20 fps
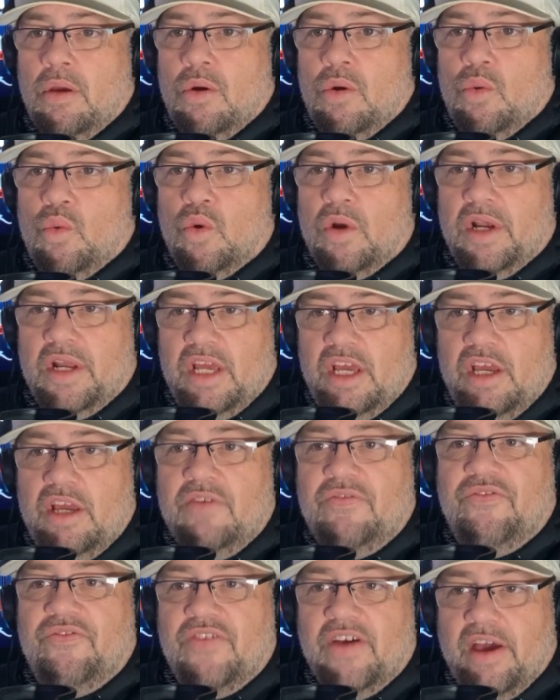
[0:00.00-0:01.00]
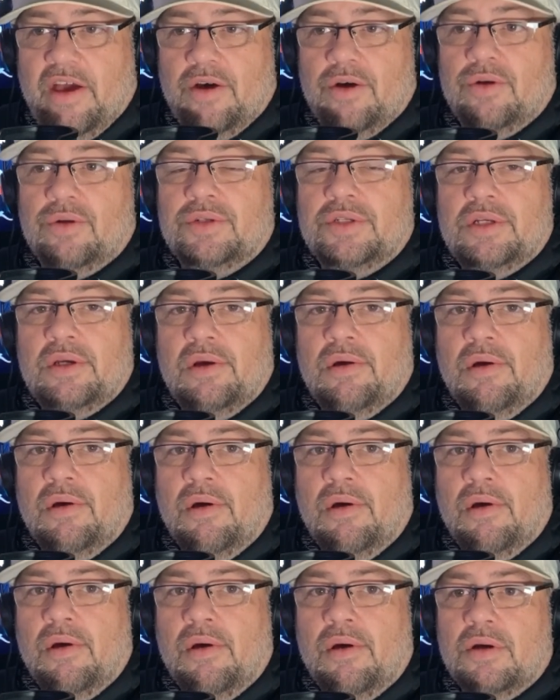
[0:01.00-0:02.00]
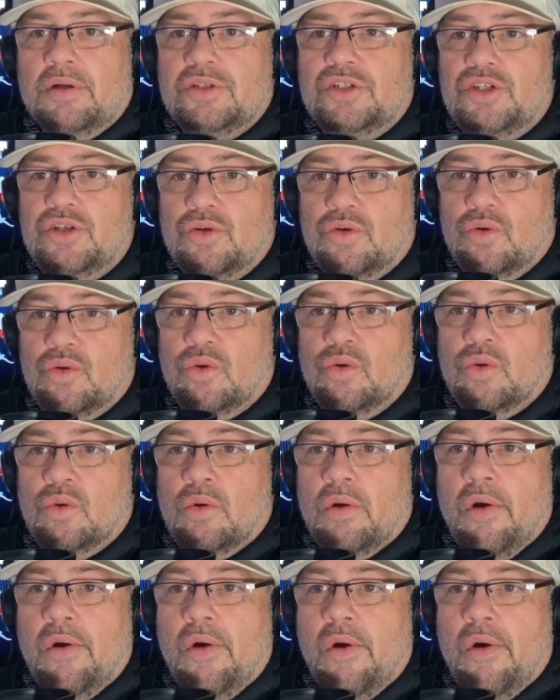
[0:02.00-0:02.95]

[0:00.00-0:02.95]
When he failed to